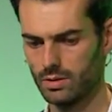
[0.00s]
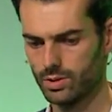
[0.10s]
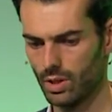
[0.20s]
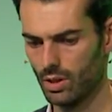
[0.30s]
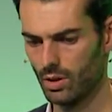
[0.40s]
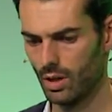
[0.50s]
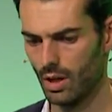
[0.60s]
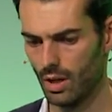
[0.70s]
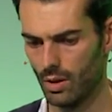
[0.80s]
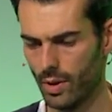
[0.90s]
So
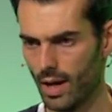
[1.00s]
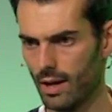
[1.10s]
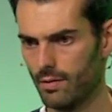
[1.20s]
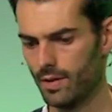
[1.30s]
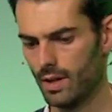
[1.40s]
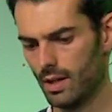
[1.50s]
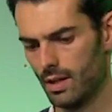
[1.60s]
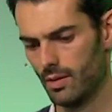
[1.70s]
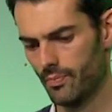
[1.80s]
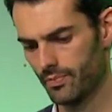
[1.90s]
we have
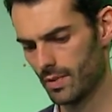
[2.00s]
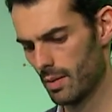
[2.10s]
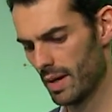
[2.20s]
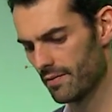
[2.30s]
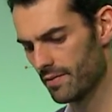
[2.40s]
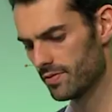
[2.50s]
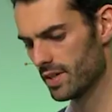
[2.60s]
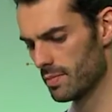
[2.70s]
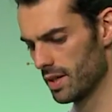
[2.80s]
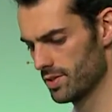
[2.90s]
about
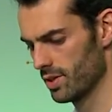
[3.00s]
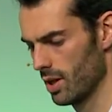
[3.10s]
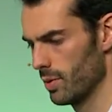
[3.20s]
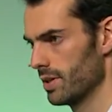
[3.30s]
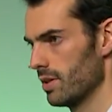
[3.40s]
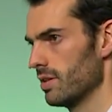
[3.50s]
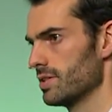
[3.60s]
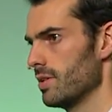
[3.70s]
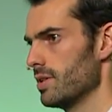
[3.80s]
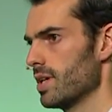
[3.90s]
15 months ago, we did our
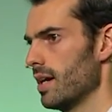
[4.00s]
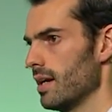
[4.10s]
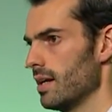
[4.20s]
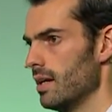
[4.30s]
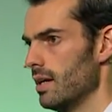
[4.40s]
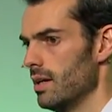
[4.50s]
Series A